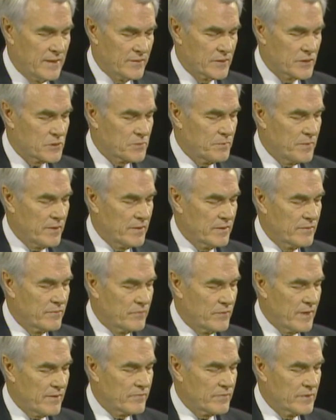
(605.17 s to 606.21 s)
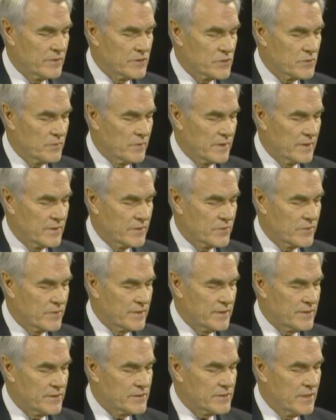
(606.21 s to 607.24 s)
The spirit of reverence will
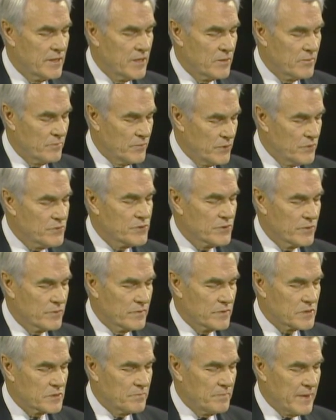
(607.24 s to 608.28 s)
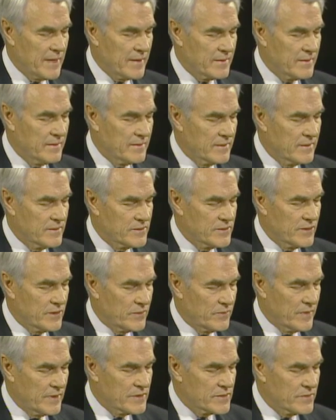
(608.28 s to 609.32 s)
increase. Mutual respect and
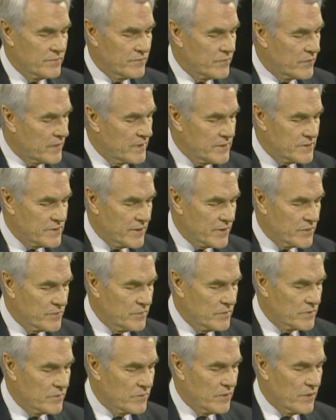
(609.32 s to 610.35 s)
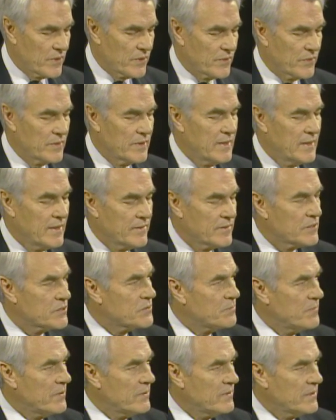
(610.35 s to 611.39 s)
consideration for each other will grow. The
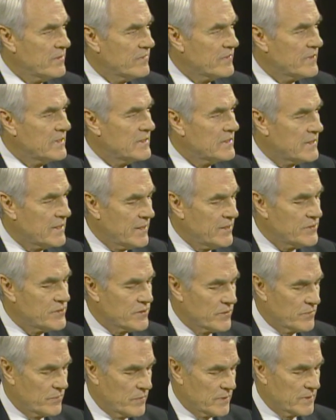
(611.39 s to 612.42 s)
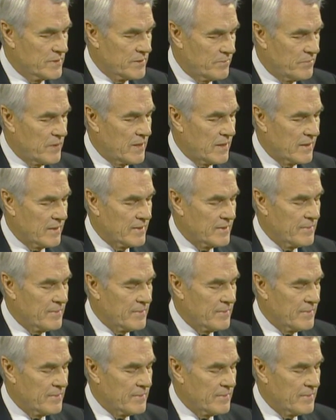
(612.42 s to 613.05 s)
spirit of contention will depart.